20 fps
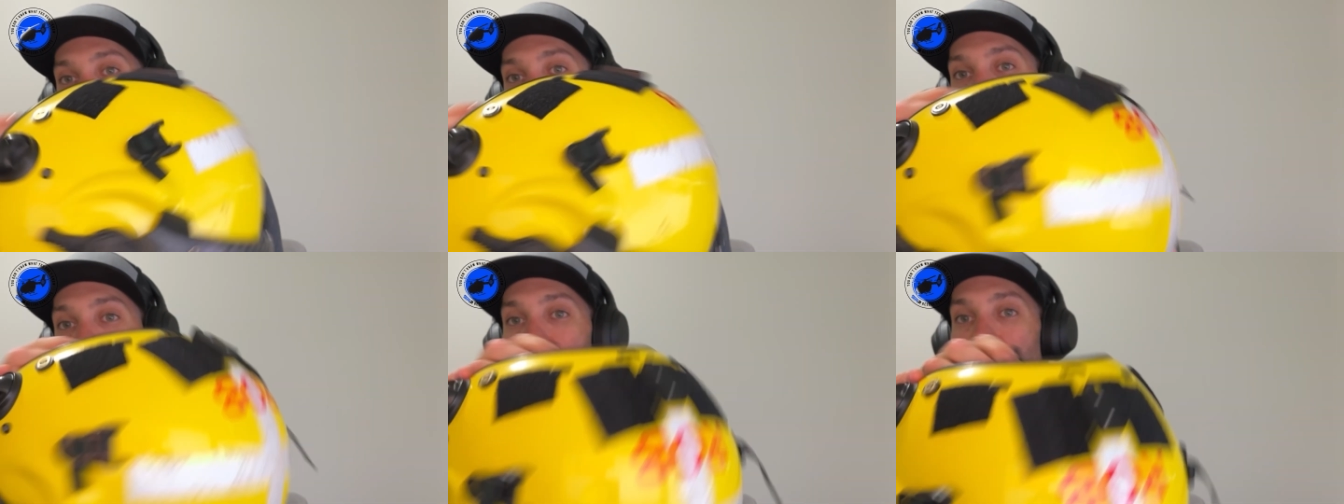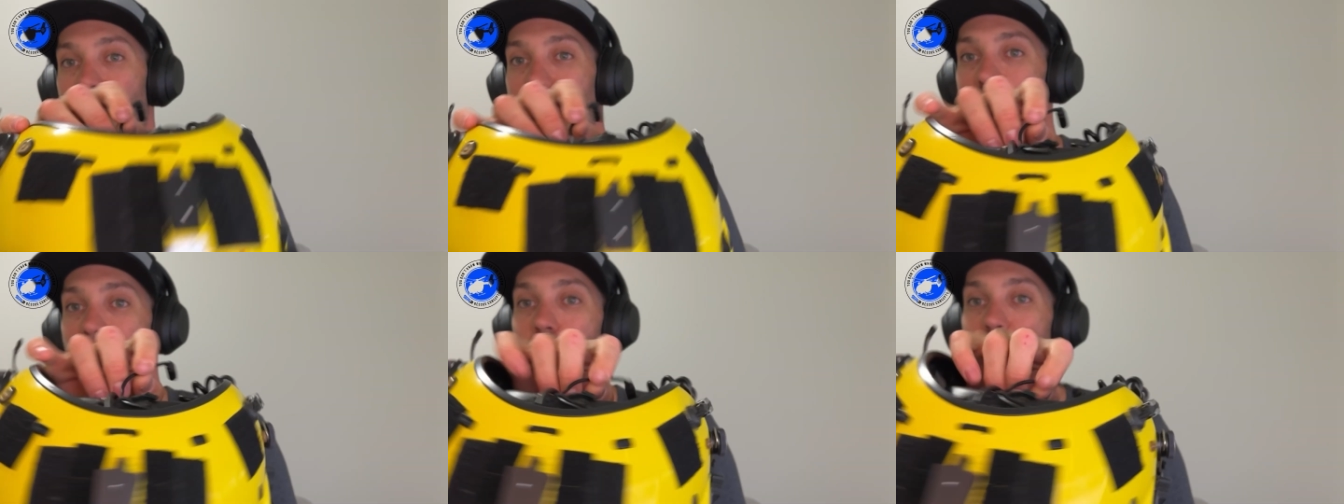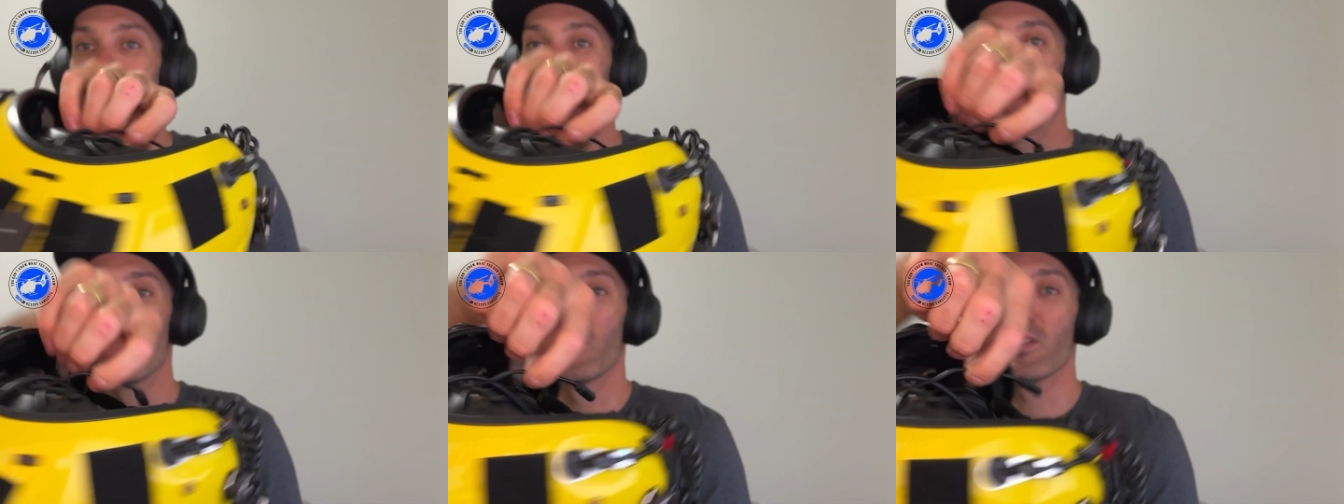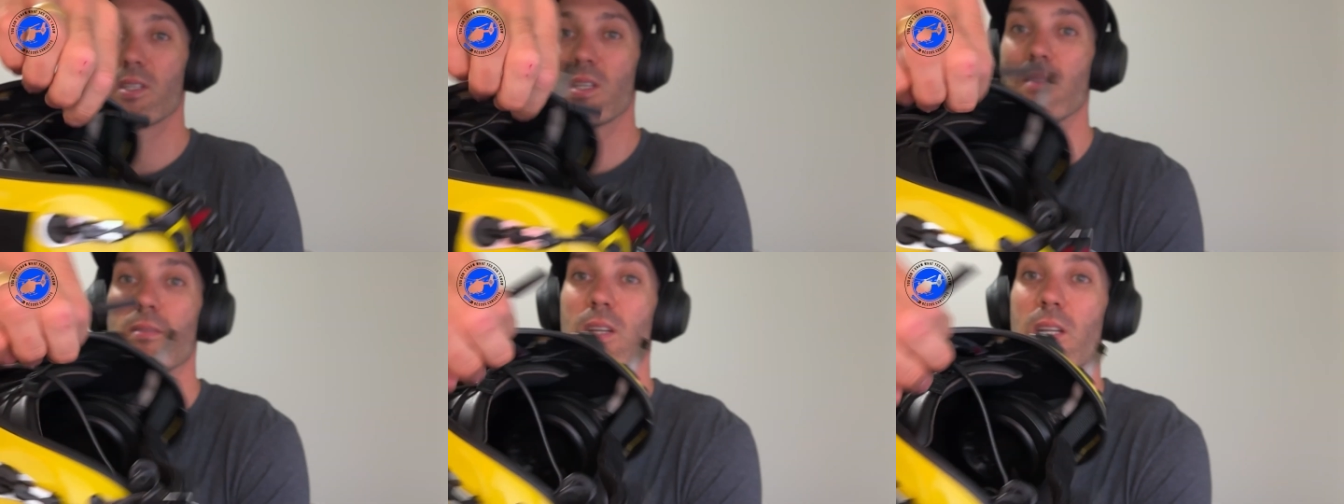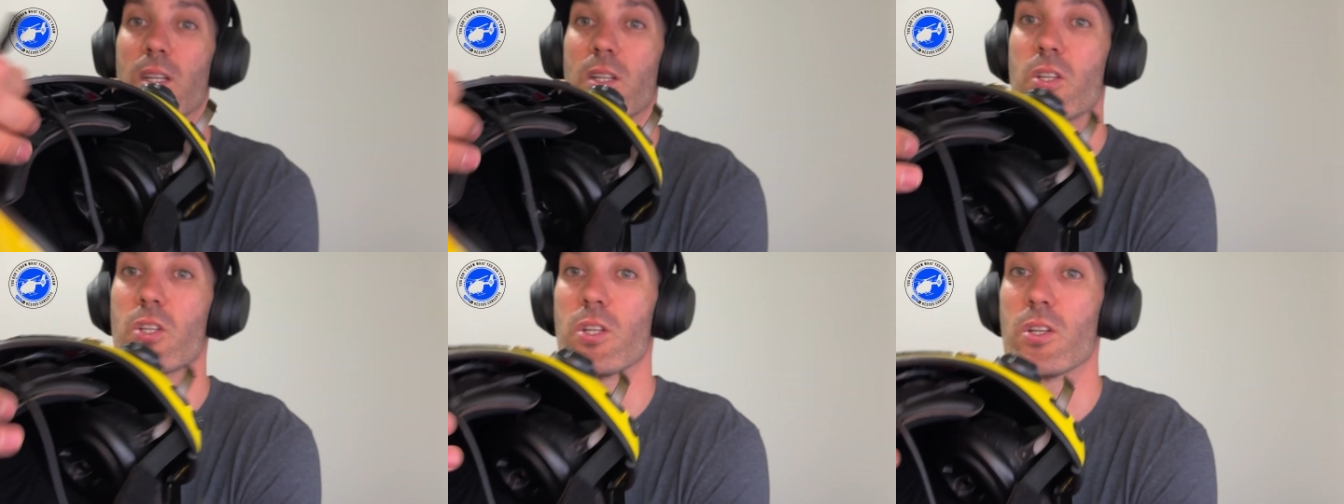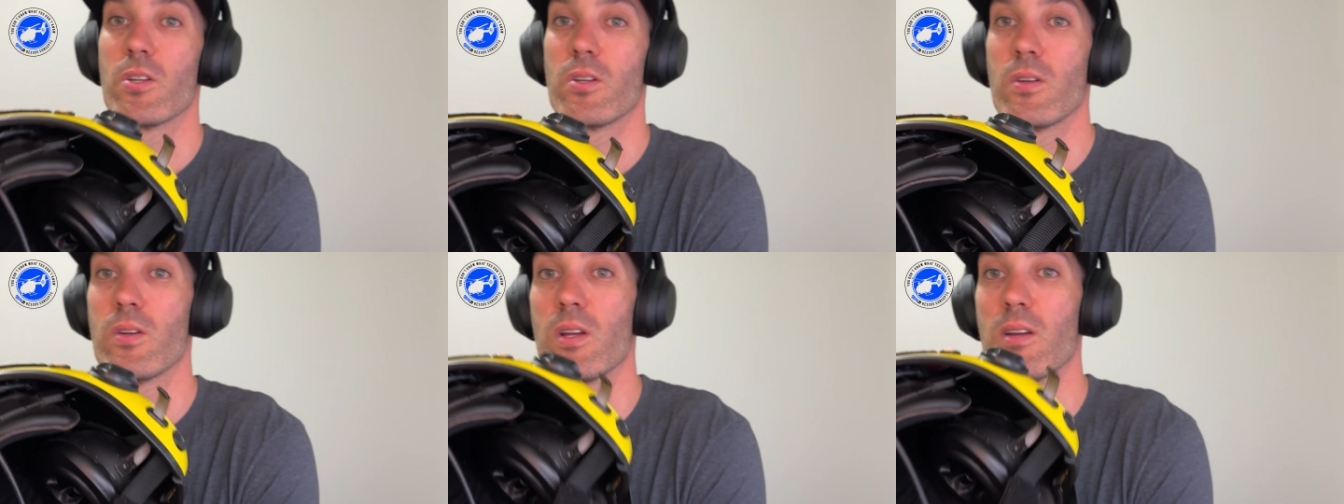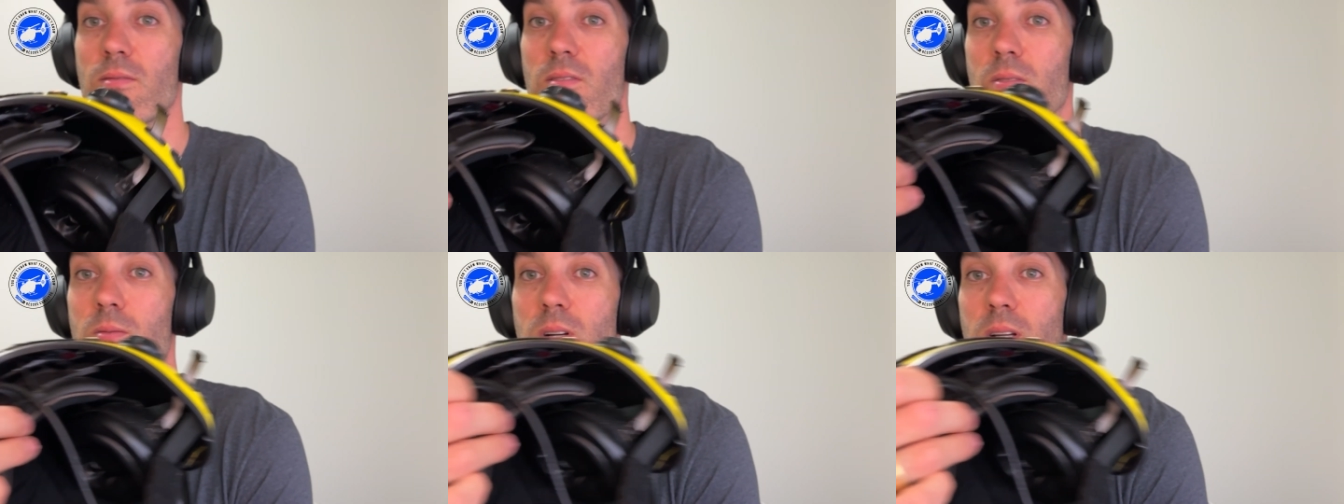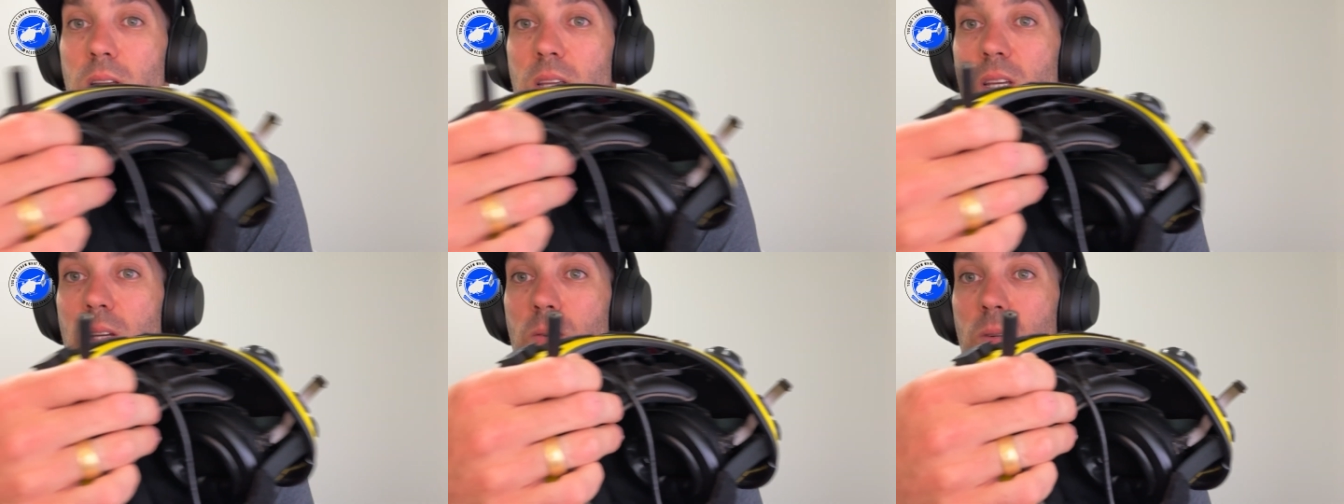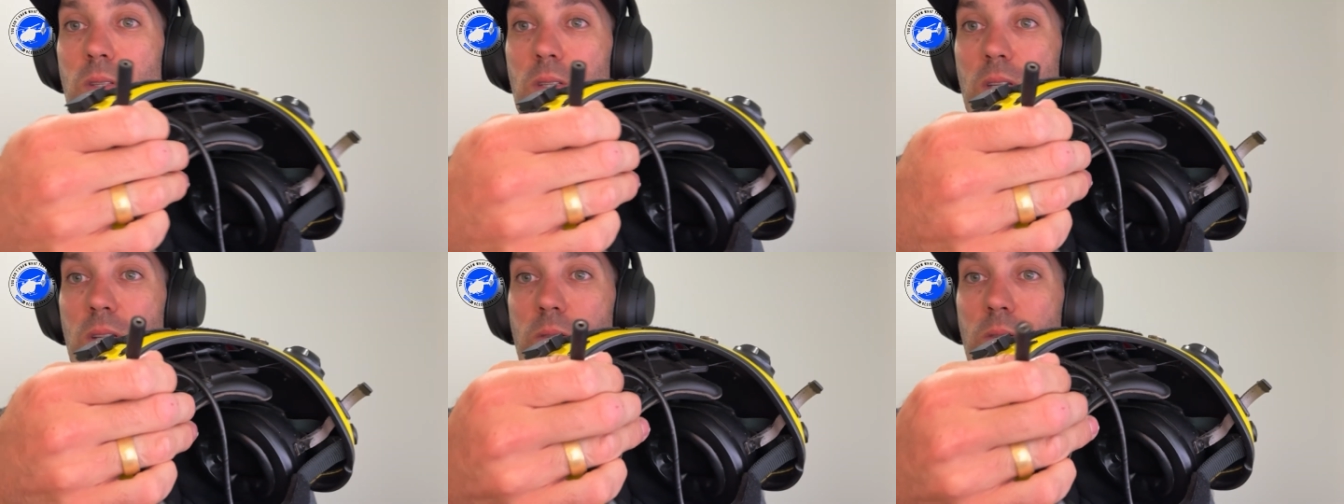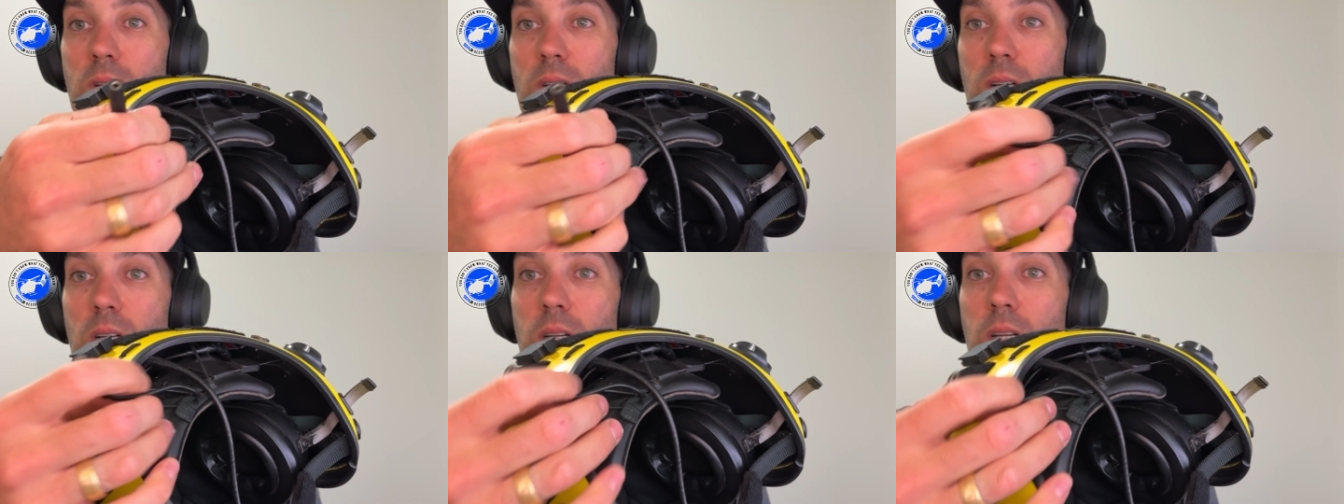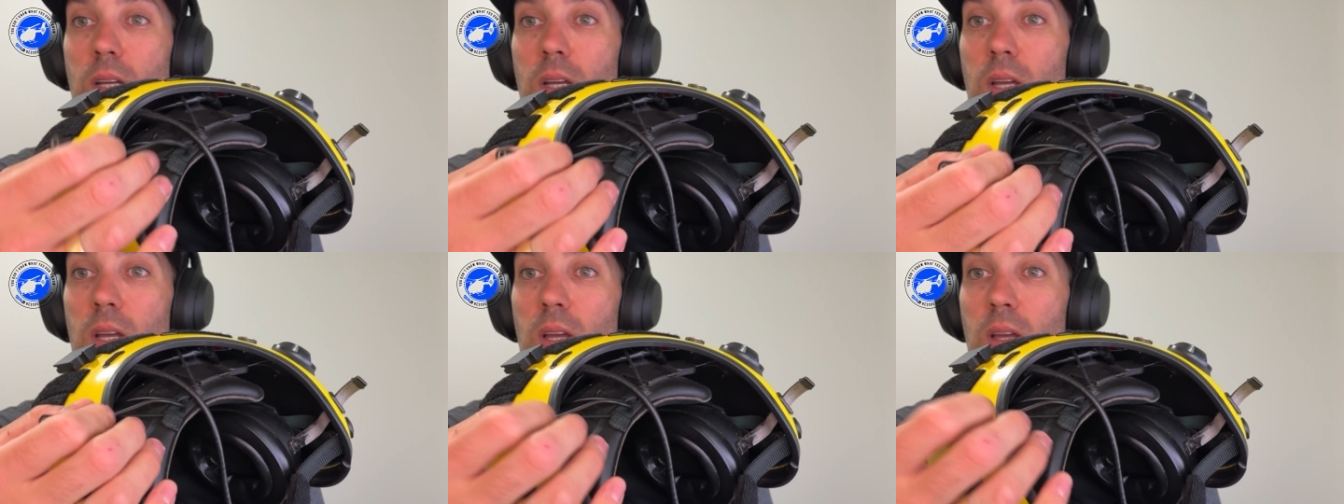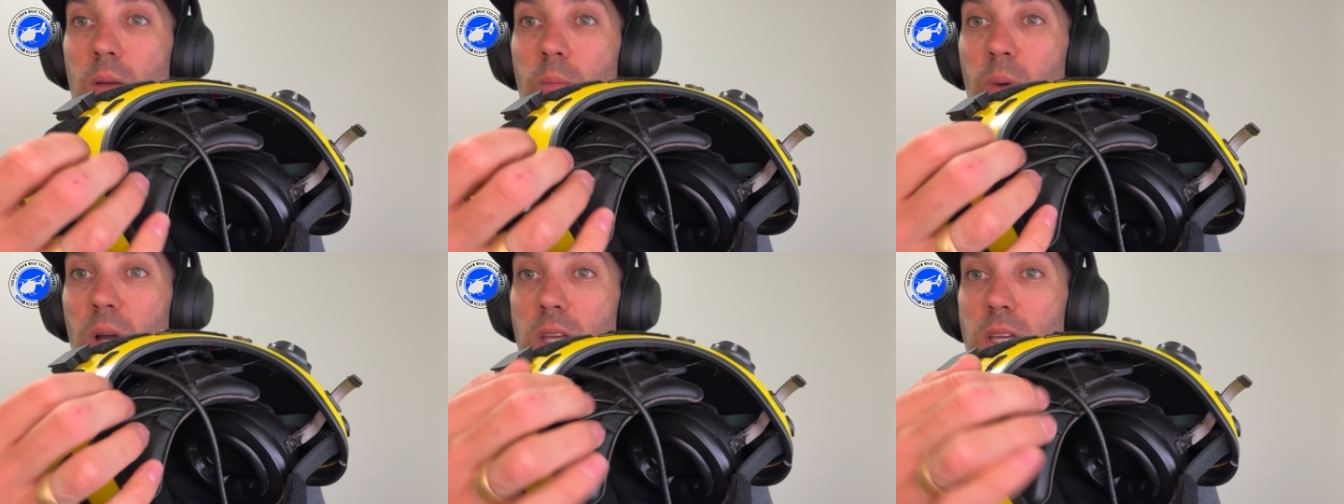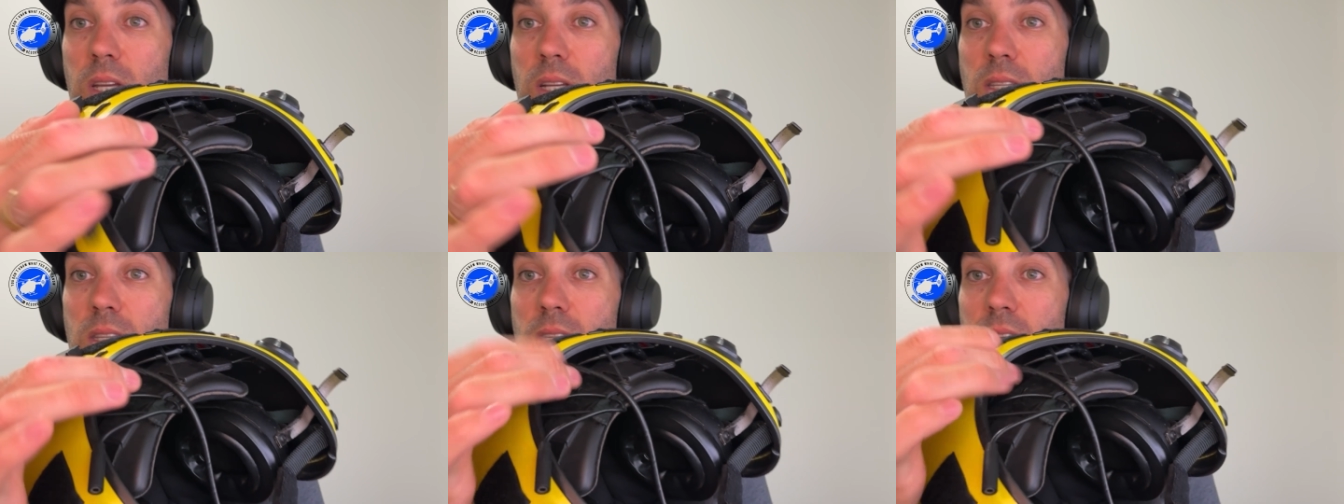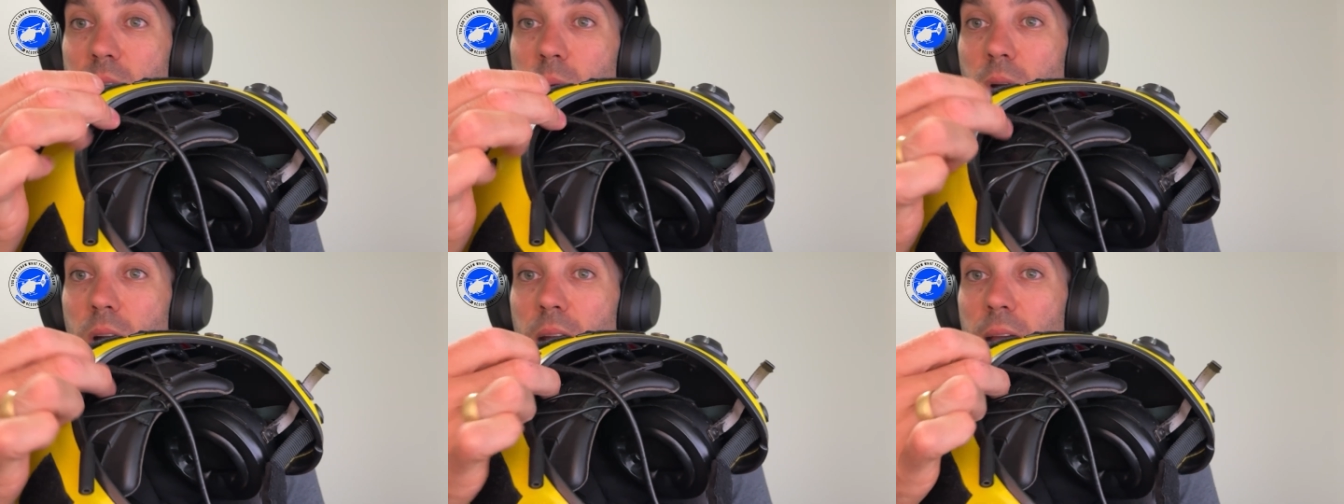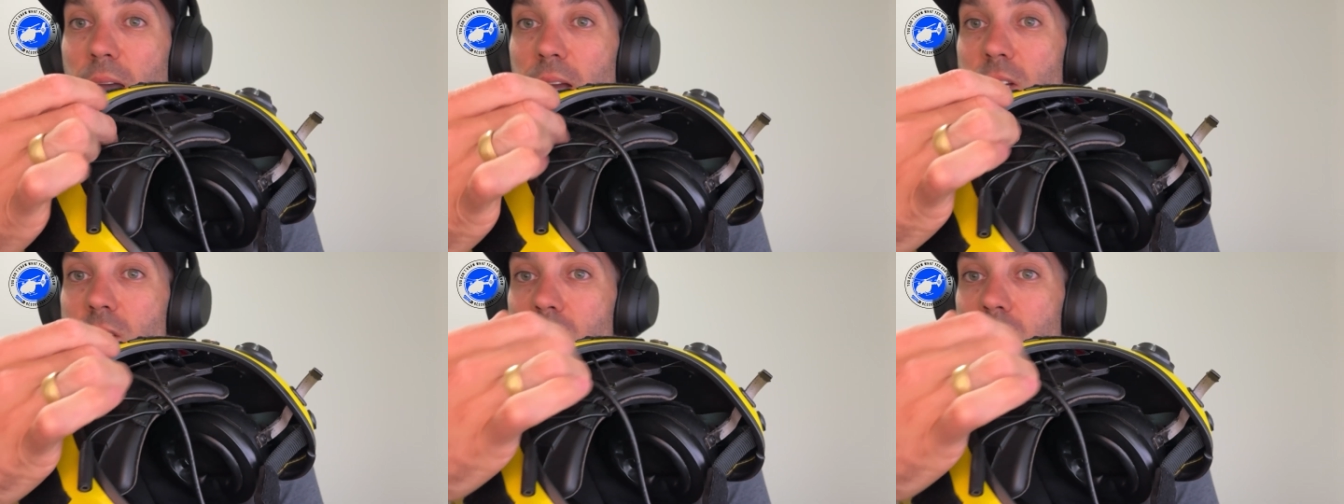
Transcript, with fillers: my helmet. Let me see if I can show everyone here what's going on. But you can see where I actually